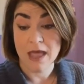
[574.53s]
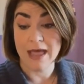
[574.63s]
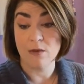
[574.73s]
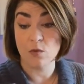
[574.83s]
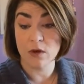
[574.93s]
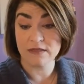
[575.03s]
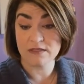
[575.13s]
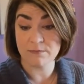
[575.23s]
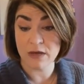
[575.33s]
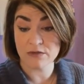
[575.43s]
At
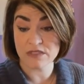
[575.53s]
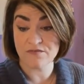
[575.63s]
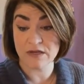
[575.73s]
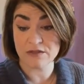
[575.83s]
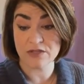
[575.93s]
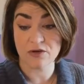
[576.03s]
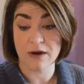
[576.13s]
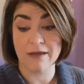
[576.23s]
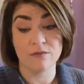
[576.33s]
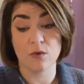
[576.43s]
once, Moses fell to the
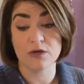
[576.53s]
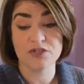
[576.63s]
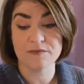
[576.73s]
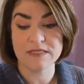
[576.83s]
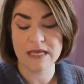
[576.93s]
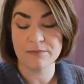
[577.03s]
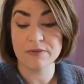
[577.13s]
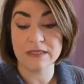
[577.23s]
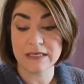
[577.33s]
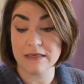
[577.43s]
ground in worship, saying,
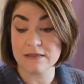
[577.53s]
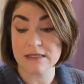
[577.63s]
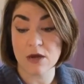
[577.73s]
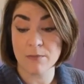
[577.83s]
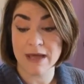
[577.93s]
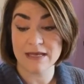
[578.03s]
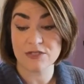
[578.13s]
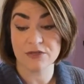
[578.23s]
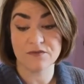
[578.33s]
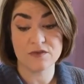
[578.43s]
Please, O
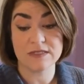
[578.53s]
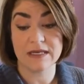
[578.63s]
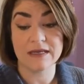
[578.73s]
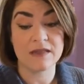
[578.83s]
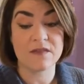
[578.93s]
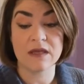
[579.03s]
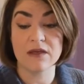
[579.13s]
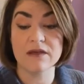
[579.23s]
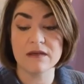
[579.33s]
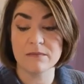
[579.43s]
Master, if you see anything
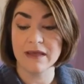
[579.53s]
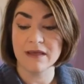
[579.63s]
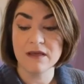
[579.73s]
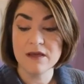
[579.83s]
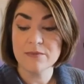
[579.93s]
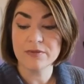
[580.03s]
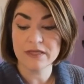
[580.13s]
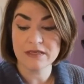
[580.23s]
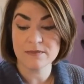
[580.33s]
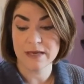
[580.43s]
good in me,
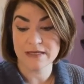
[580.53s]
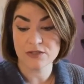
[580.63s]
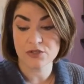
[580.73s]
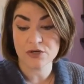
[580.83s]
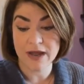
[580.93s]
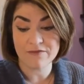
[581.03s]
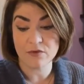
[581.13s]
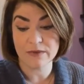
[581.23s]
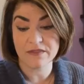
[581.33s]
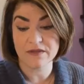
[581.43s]
please, Master, travel
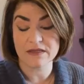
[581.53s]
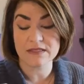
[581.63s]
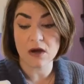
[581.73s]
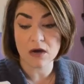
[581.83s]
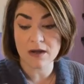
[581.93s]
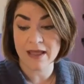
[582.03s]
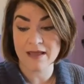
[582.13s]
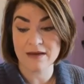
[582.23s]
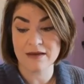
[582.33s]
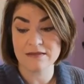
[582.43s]
with us. Hard
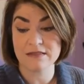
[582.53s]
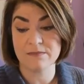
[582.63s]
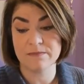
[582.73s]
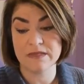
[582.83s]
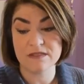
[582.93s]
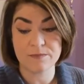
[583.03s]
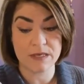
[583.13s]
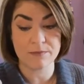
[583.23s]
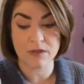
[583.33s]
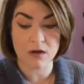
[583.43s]
headed as the, these
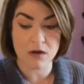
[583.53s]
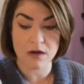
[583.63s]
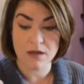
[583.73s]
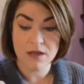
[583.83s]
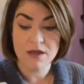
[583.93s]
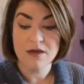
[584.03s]
people are,